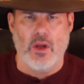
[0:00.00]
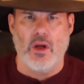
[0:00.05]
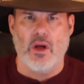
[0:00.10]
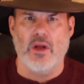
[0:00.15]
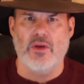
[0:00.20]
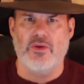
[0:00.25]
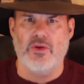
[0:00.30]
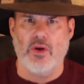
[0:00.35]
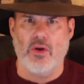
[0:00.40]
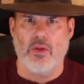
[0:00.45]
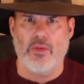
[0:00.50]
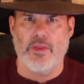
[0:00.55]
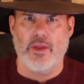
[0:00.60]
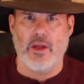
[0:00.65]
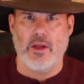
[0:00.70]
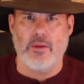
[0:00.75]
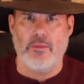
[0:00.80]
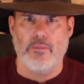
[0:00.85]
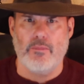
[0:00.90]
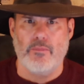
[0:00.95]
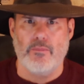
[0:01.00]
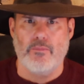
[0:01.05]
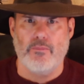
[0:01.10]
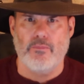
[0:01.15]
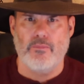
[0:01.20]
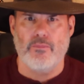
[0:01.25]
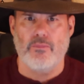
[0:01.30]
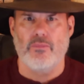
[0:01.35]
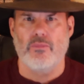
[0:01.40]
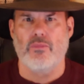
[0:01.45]
Until then,
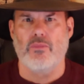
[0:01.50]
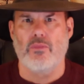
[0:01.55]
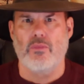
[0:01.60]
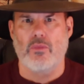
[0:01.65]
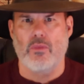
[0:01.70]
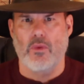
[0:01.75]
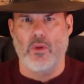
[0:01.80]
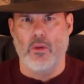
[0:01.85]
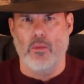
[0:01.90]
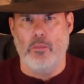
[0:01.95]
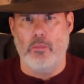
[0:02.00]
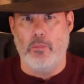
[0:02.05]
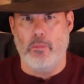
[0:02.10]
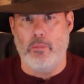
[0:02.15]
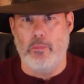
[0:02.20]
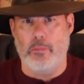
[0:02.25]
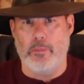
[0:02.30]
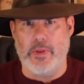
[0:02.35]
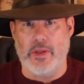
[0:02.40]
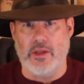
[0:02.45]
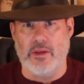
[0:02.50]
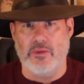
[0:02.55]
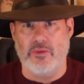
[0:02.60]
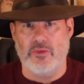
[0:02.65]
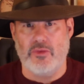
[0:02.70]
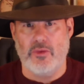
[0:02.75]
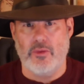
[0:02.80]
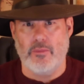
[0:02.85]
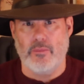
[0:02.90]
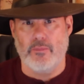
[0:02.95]
peace.